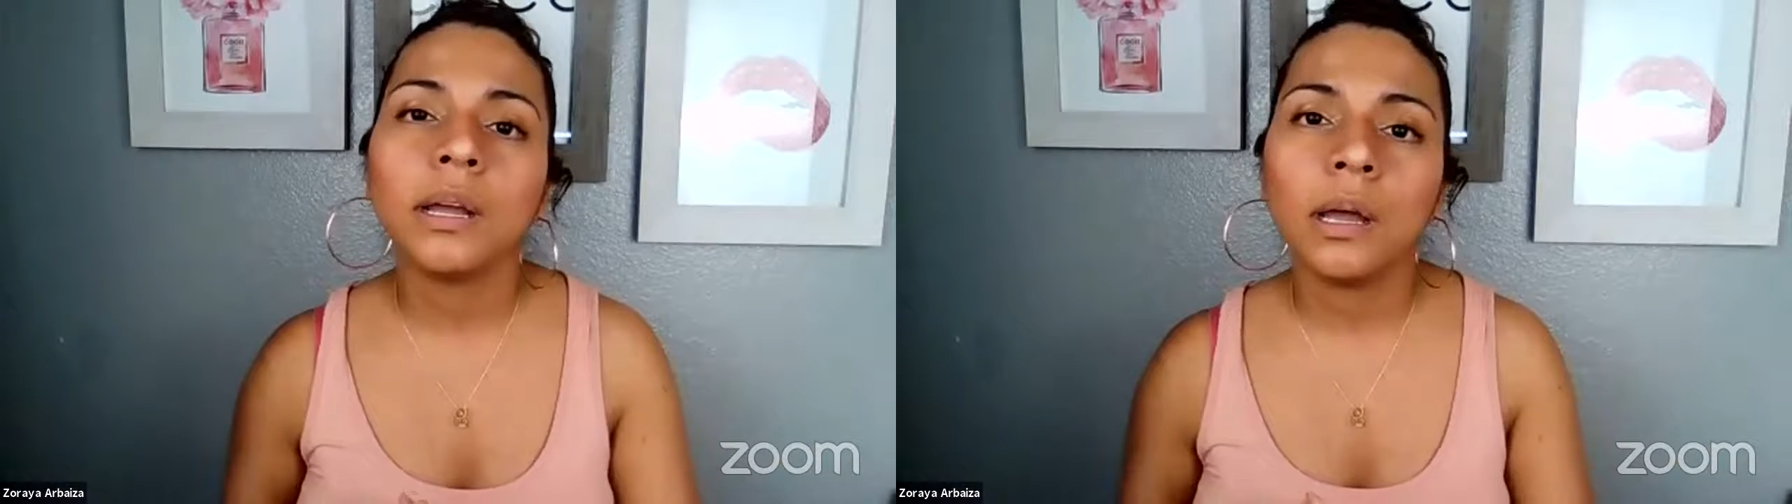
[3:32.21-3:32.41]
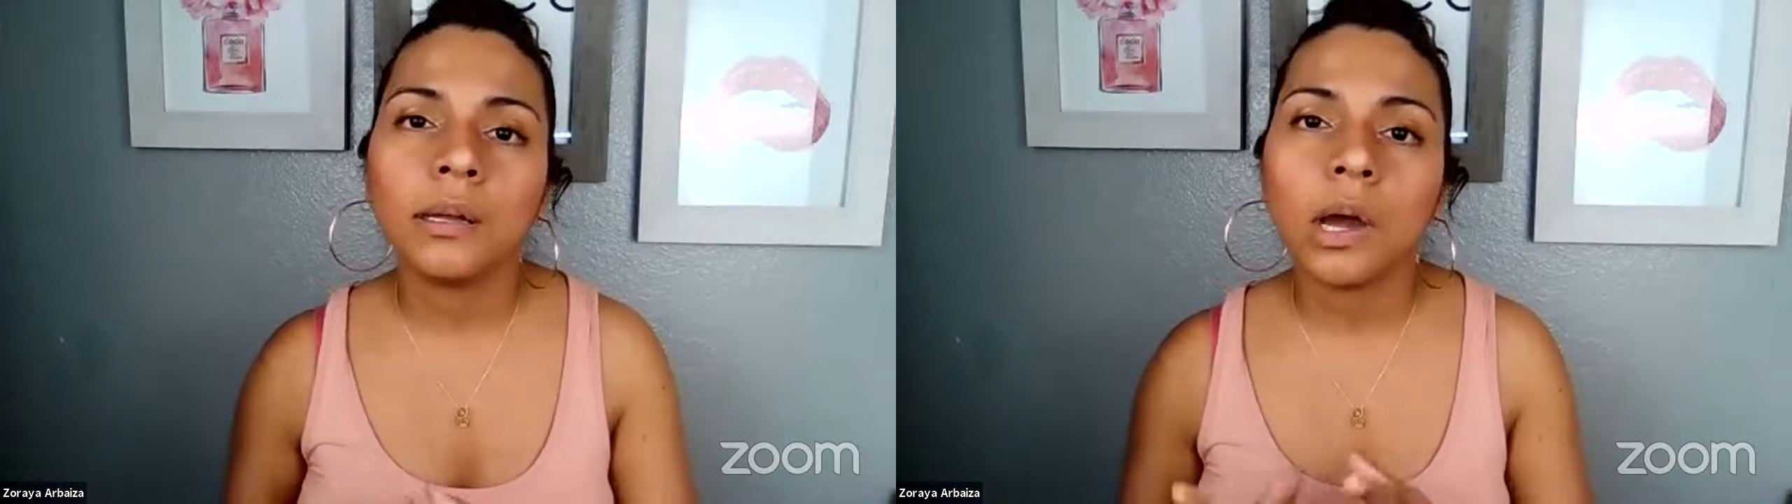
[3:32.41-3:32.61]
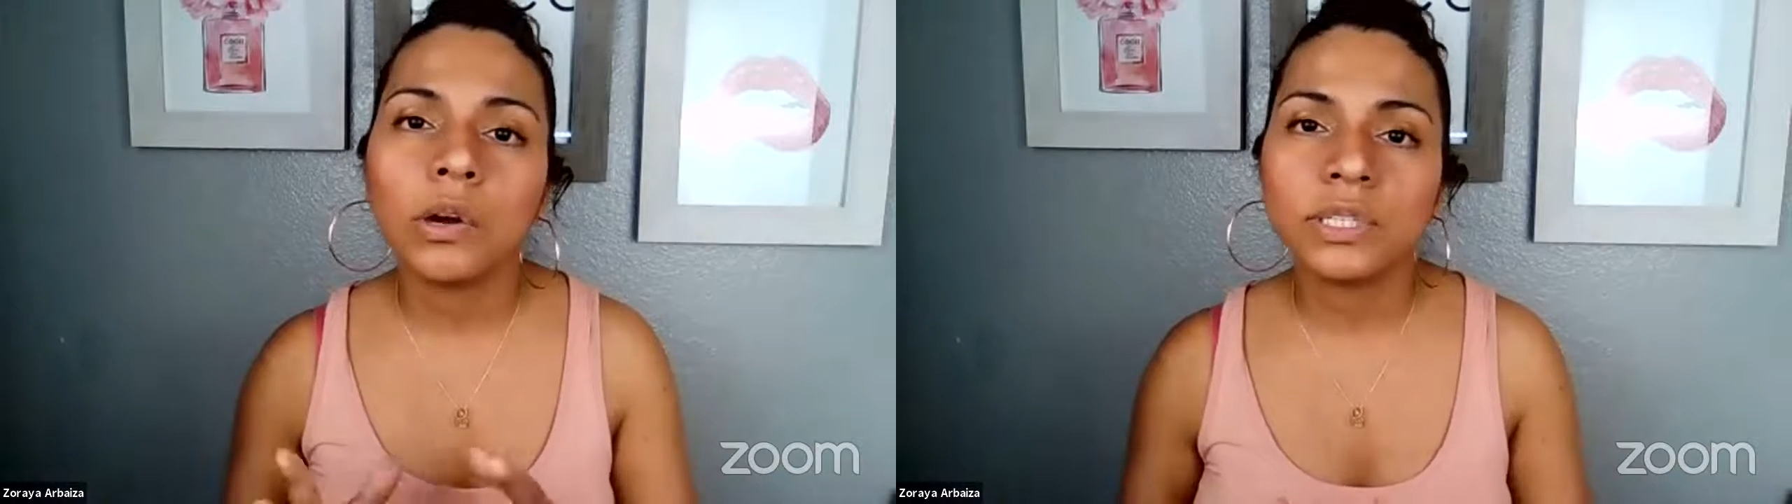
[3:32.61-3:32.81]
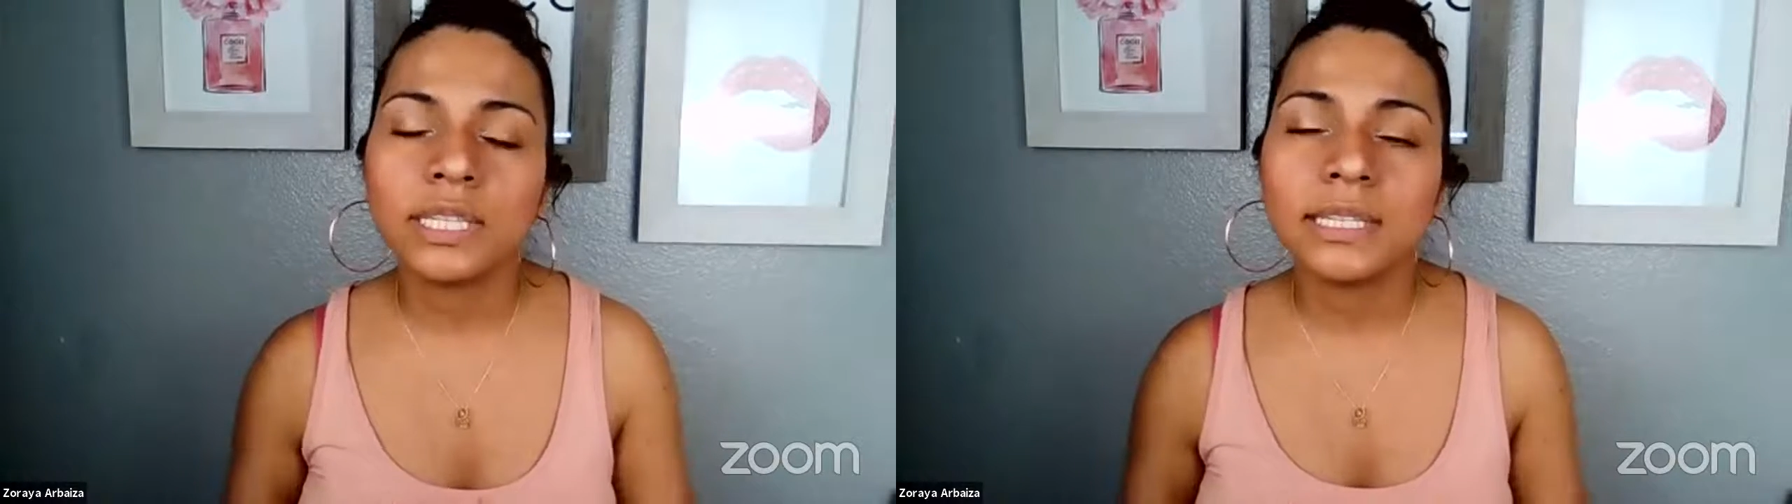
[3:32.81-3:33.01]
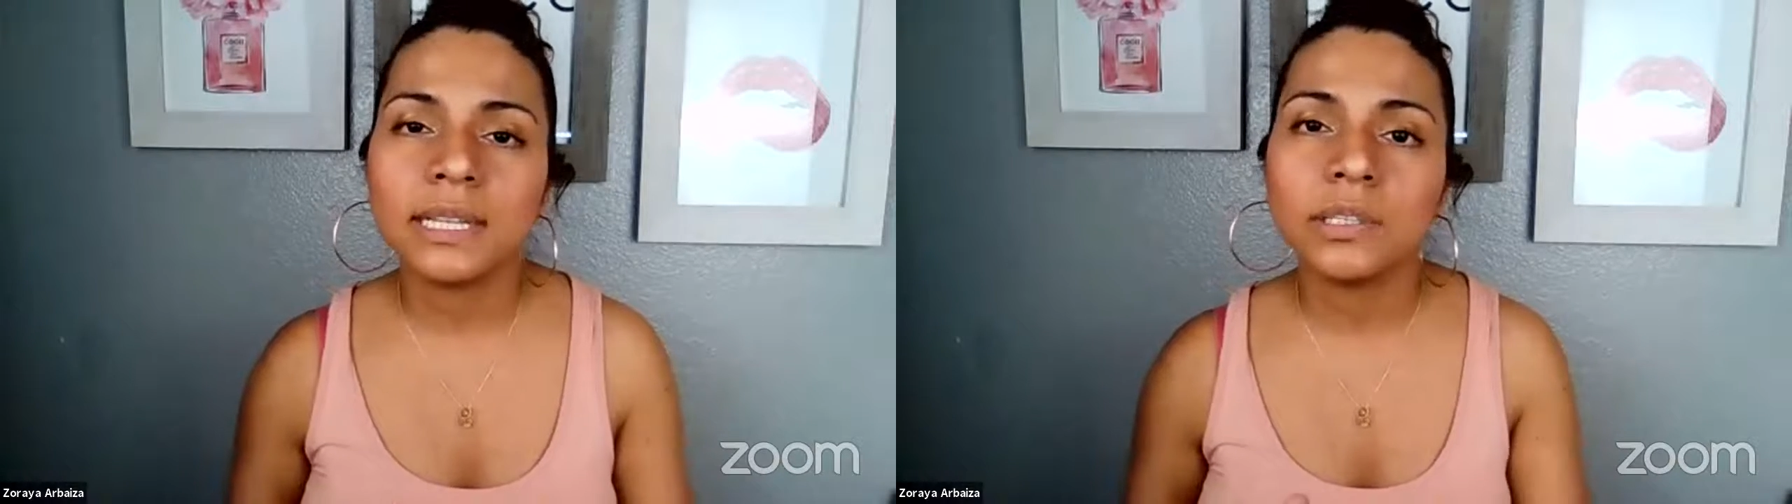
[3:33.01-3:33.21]
our
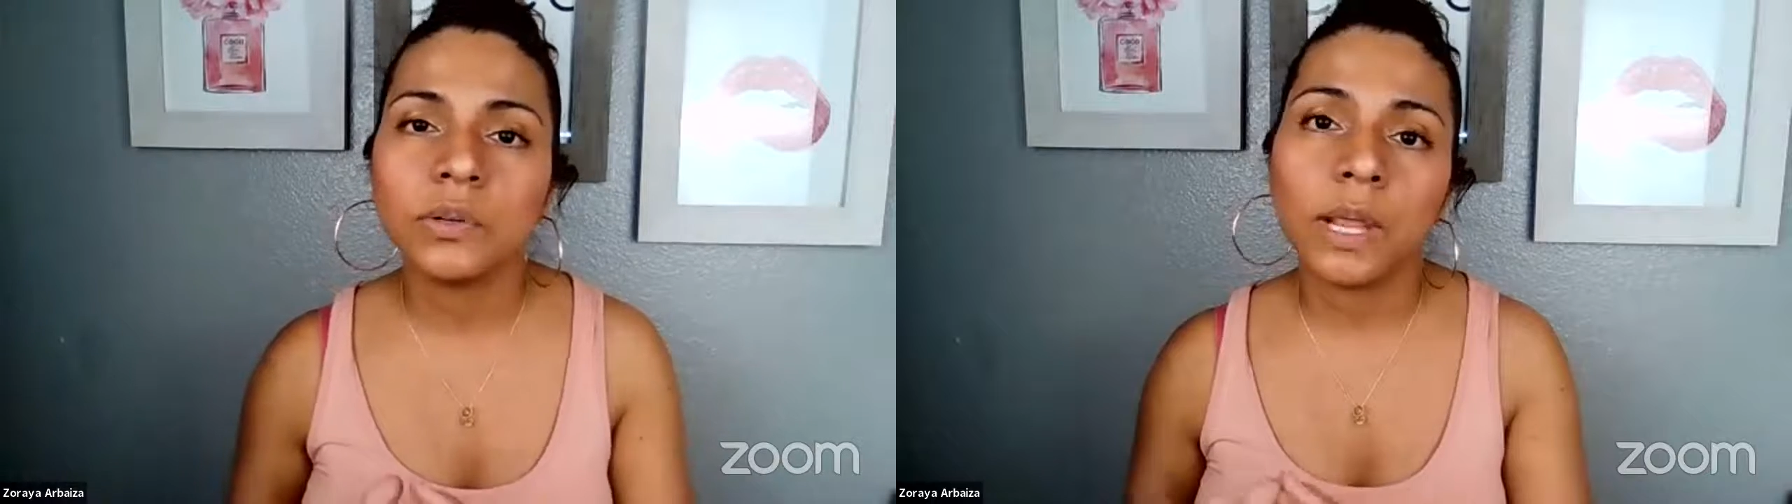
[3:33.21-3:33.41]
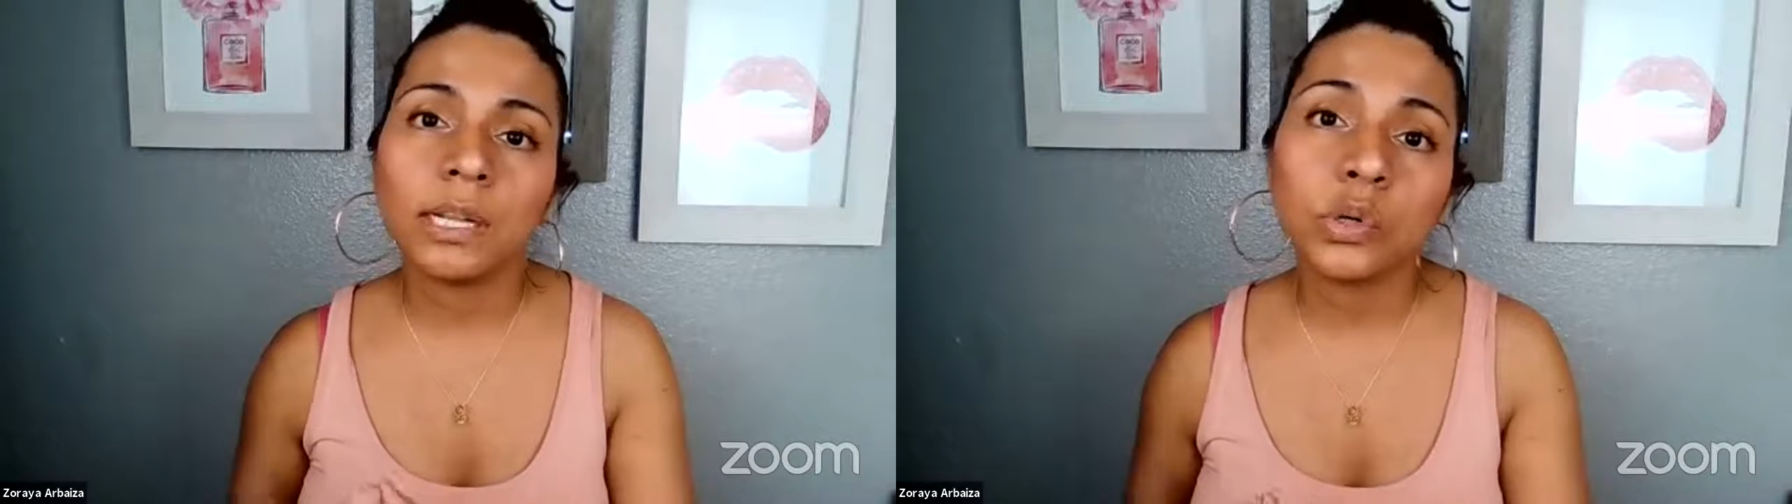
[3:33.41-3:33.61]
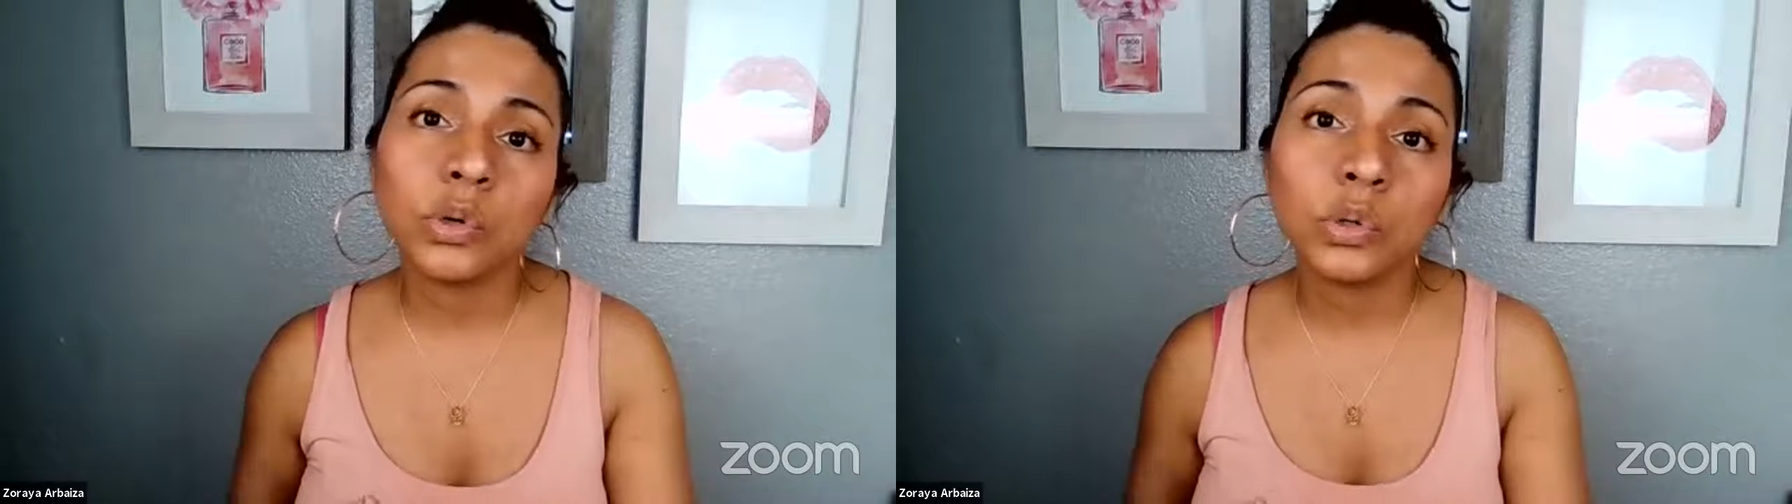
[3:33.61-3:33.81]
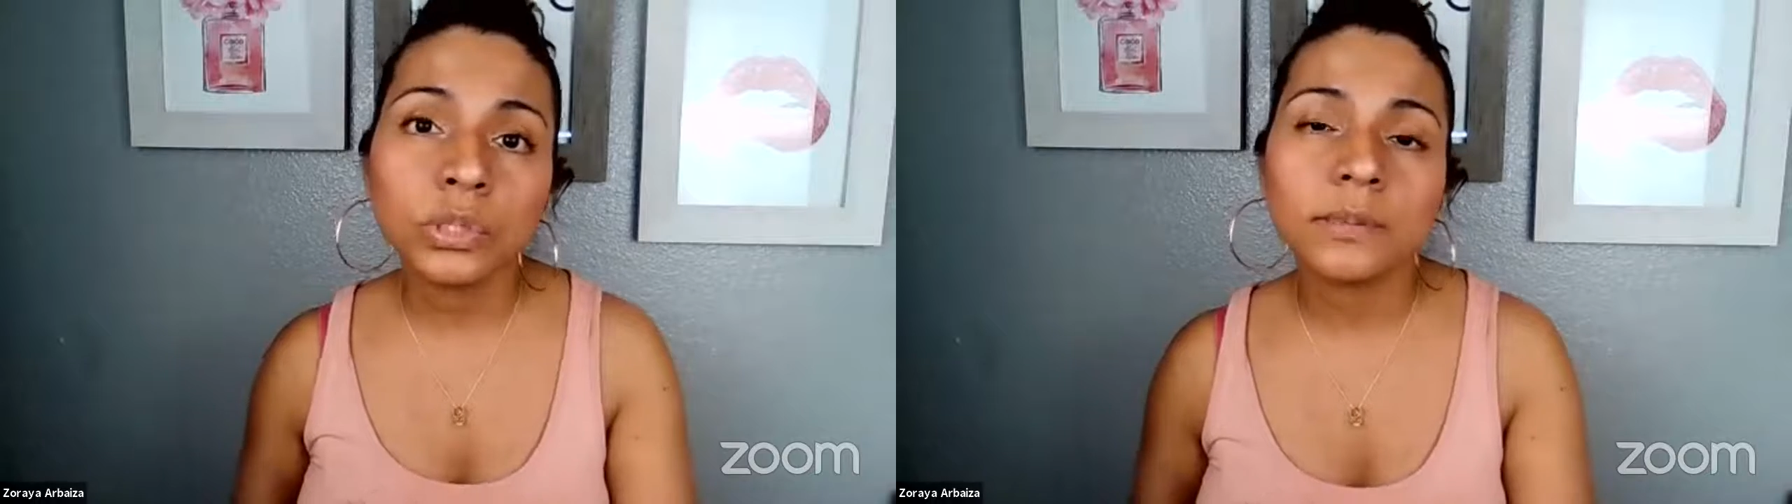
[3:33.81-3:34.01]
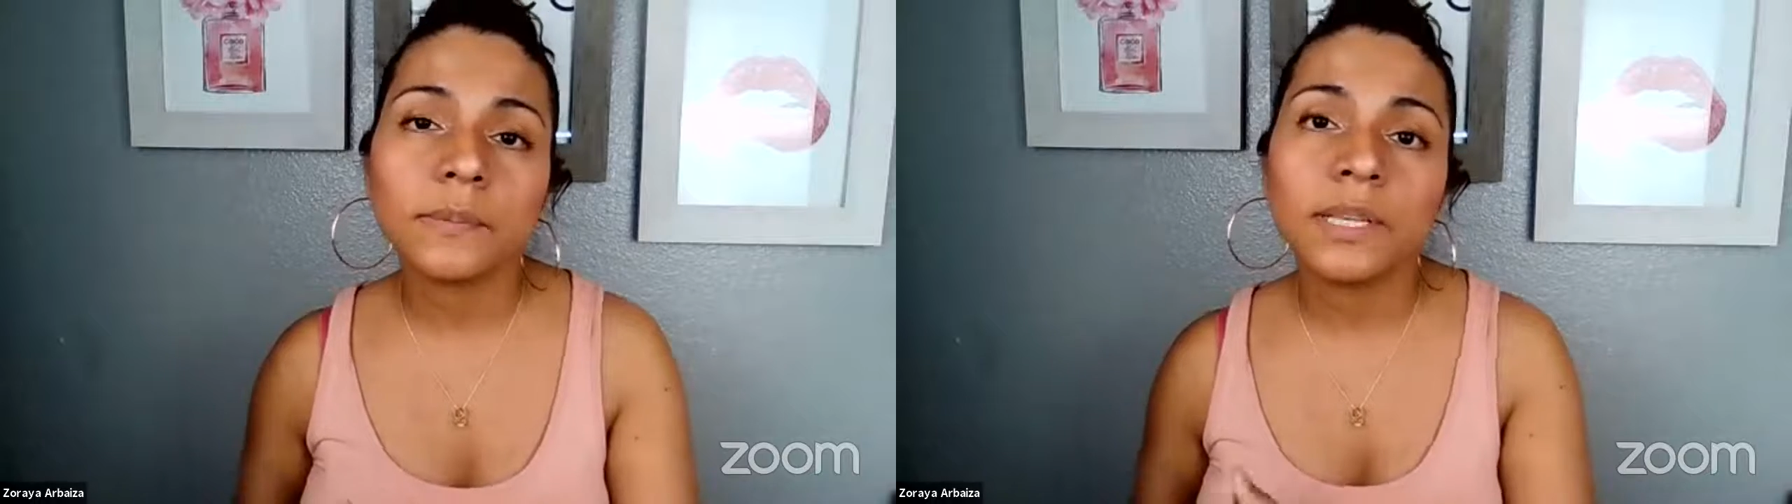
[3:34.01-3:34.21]
system directs those